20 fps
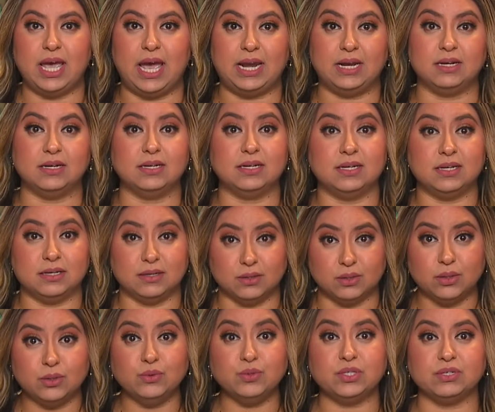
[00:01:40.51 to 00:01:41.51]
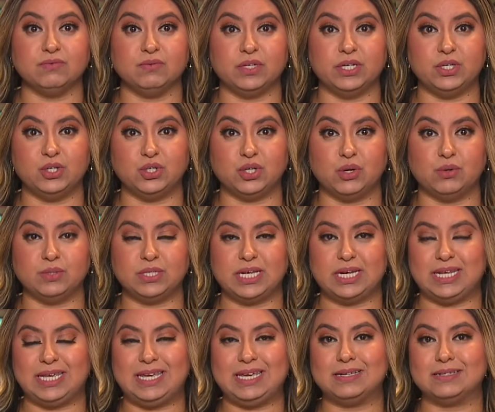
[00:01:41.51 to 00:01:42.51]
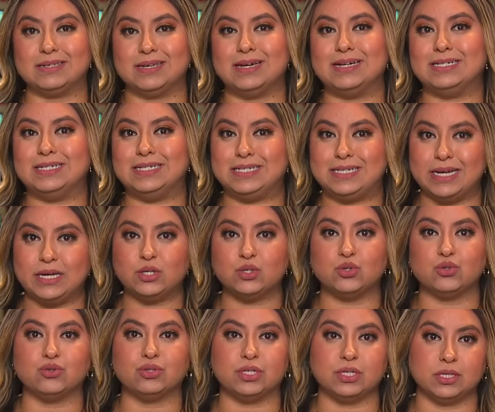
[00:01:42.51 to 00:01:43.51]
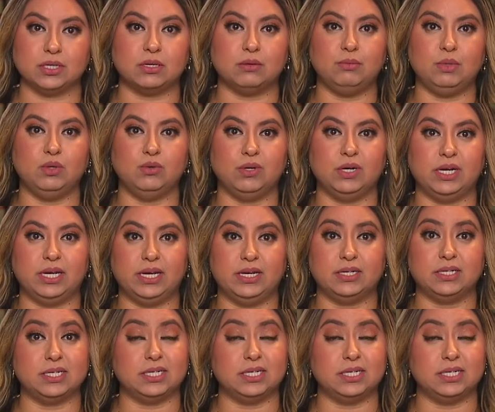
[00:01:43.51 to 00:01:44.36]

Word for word: and conclusively shows that he is a danger to the community.